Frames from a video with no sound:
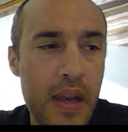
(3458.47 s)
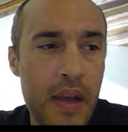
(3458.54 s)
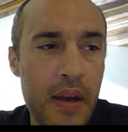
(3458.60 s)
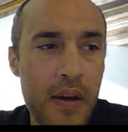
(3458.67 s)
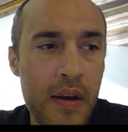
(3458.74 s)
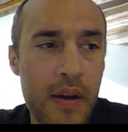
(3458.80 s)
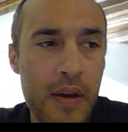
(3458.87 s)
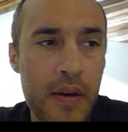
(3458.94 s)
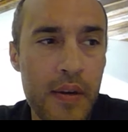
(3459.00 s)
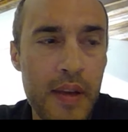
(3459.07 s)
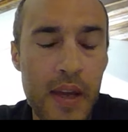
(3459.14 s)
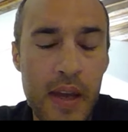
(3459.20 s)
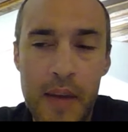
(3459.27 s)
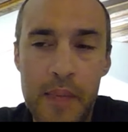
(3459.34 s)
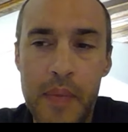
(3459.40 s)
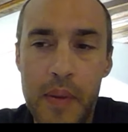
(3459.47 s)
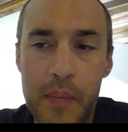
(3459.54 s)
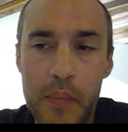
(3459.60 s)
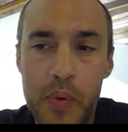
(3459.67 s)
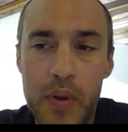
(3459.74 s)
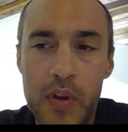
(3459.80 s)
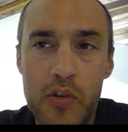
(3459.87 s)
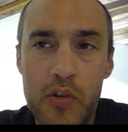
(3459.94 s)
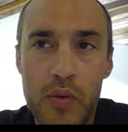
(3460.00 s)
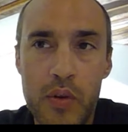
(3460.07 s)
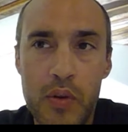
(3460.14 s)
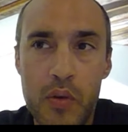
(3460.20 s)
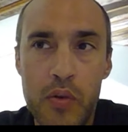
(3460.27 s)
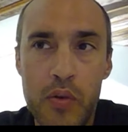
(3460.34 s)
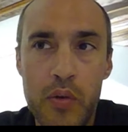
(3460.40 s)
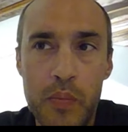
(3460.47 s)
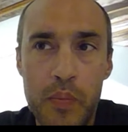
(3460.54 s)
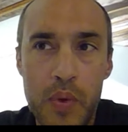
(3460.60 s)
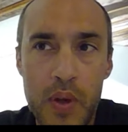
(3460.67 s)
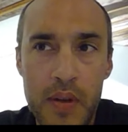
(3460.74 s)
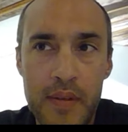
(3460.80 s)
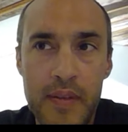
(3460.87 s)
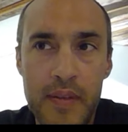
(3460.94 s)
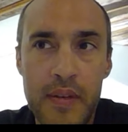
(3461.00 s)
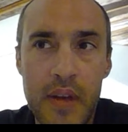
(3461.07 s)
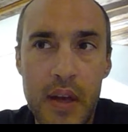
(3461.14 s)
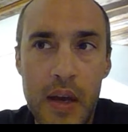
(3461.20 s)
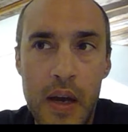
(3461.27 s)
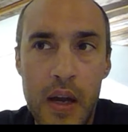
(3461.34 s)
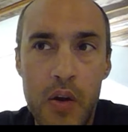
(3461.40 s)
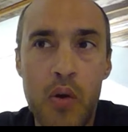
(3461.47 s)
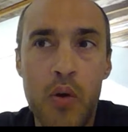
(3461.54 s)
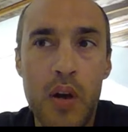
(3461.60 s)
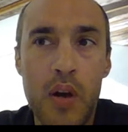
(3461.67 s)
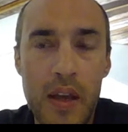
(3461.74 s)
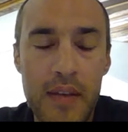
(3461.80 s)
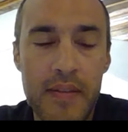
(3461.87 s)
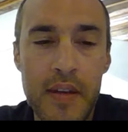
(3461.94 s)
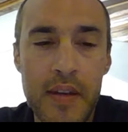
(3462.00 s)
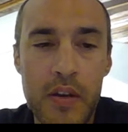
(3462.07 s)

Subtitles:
I'm pretty sure, you know, you've built